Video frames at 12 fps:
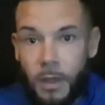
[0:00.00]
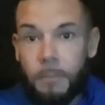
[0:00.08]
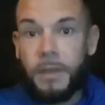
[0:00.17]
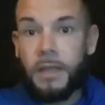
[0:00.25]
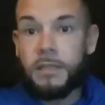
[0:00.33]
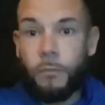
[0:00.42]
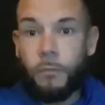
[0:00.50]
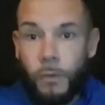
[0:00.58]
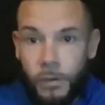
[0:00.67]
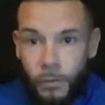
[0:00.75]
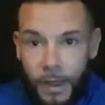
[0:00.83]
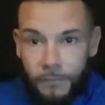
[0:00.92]
Because if we
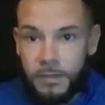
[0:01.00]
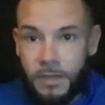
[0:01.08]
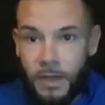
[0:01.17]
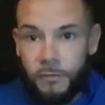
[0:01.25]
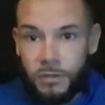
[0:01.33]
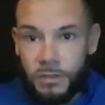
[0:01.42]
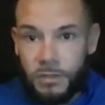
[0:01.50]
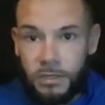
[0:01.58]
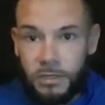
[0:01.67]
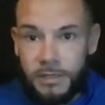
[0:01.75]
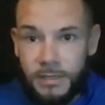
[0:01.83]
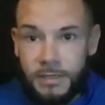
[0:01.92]
don't have this
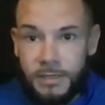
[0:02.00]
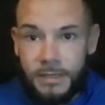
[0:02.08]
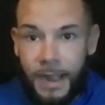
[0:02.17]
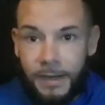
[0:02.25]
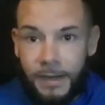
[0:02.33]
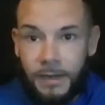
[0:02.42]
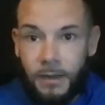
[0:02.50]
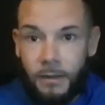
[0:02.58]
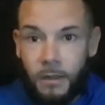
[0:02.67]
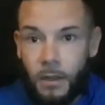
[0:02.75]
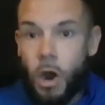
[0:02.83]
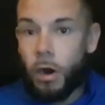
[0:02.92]
conversation as a society,
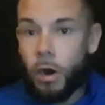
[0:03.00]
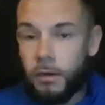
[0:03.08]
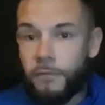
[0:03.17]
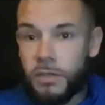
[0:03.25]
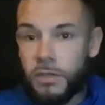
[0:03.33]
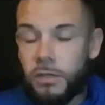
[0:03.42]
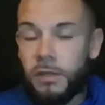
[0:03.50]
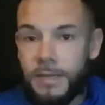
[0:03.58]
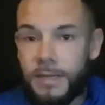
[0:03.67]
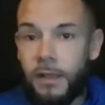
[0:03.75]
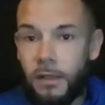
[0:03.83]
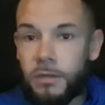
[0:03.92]
artificial
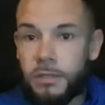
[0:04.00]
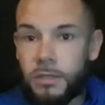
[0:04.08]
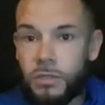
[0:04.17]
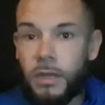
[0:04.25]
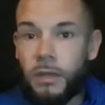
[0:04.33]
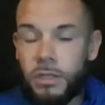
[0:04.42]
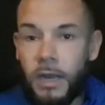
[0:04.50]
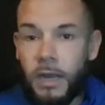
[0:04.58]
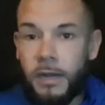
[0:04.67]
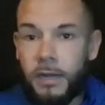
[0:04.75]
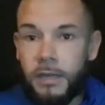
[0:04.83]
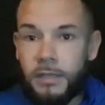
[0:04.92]
intelligence and the
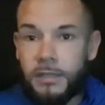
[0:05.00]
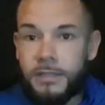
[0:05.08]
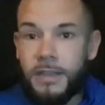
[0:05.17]
Chinese